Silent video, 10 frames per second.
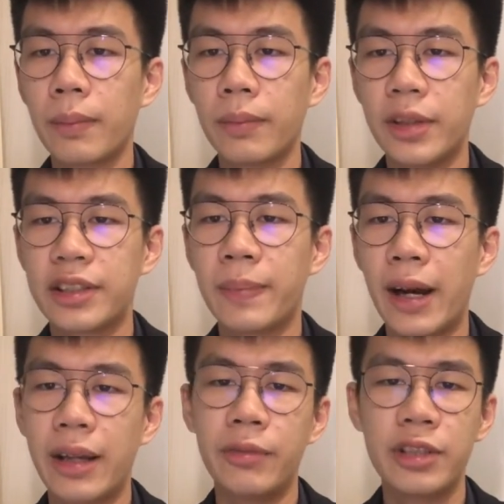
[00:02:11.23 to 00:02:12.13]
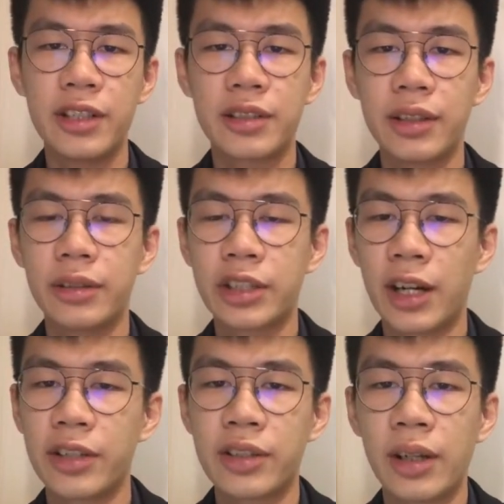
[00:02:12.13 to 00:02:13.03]
is by registered
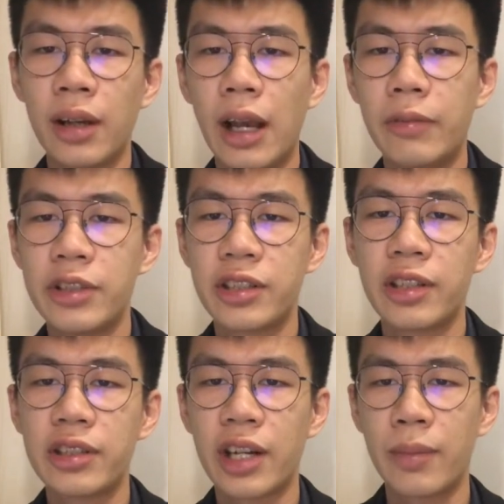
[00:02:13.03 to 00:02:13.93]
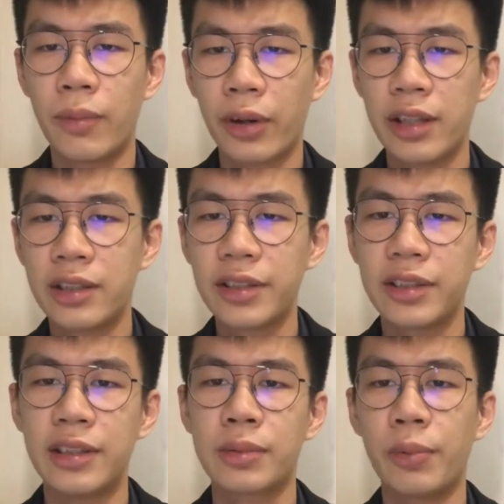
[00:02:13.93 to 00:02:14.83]
charge. Registered mortgages
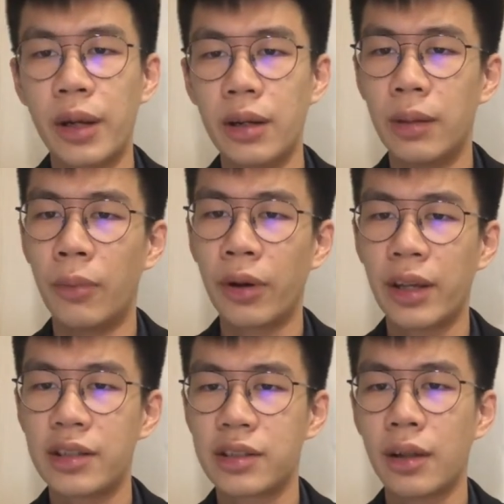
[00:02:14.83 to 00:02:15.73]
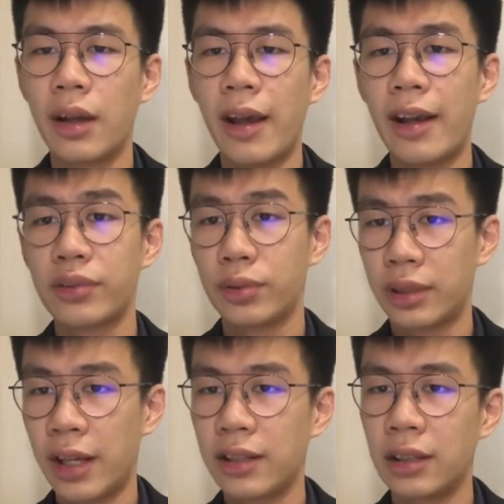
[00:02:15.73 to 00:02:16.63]
is where a mortgage has to
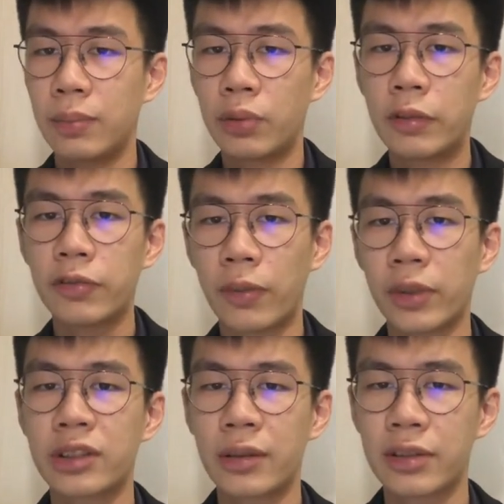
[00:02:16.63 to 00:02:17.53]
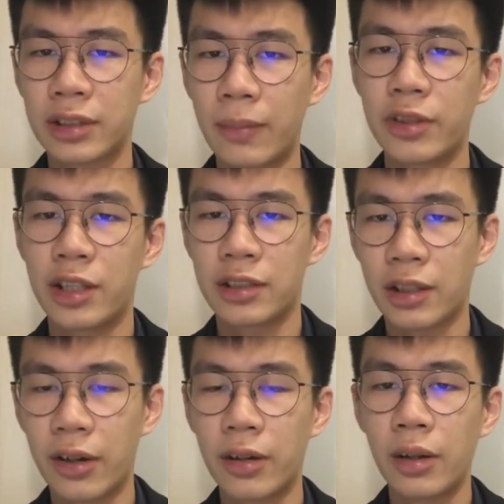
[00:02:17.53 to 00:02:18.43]
take the approval from the
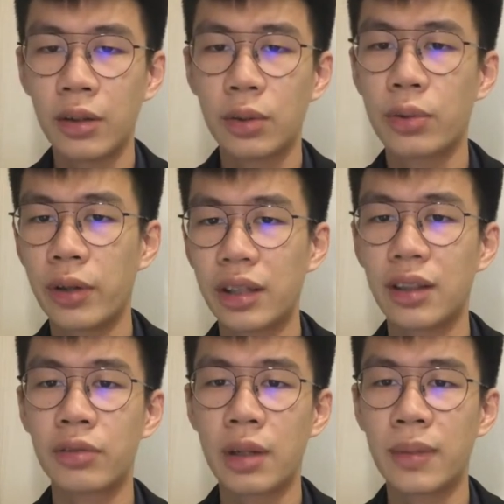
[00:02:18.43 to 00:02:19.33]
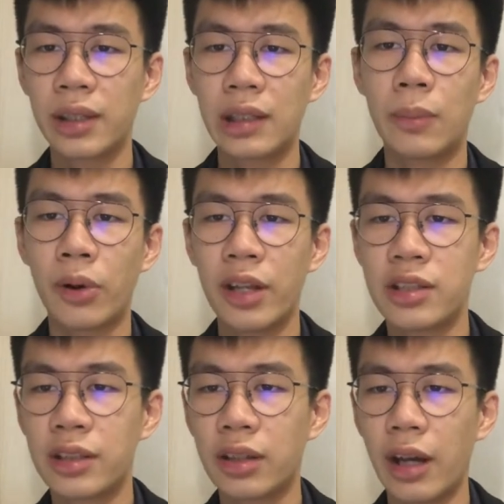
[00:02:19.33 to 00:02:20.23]
sub-registrar to create the agreement, and the
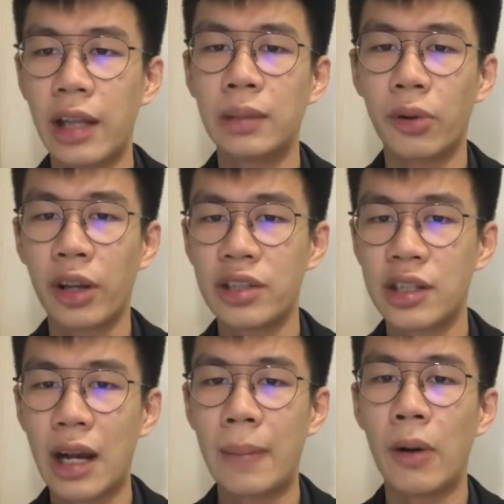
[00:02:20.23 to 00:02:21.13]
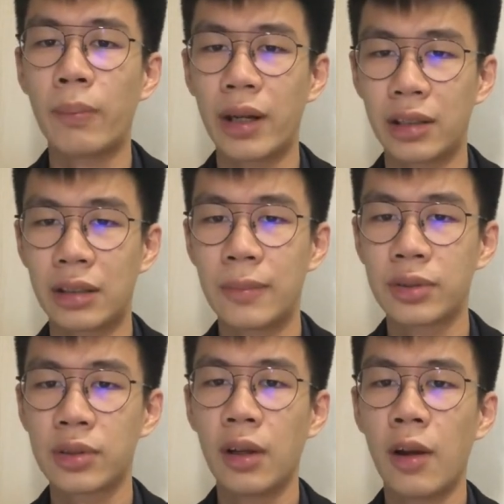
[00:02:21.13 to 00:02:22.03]
mortgagor and the mortgagee are bound by the
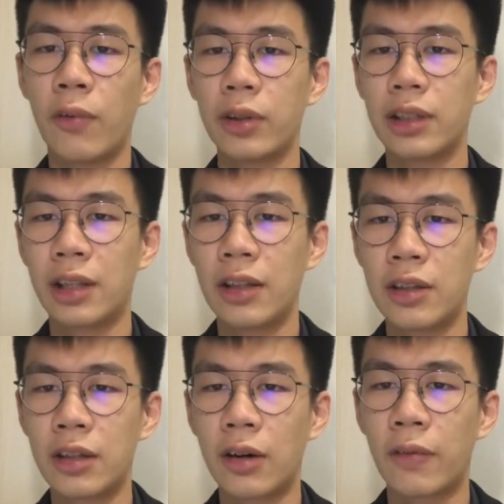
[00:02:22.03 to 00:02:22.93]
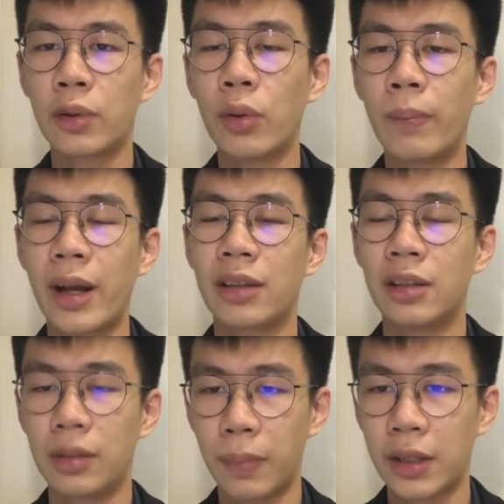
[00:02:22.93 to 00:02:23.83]
terms for the tenure of loan by a
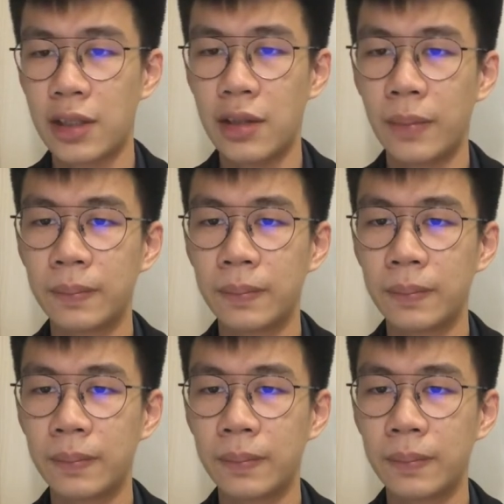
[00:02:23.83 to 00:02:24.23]
third party.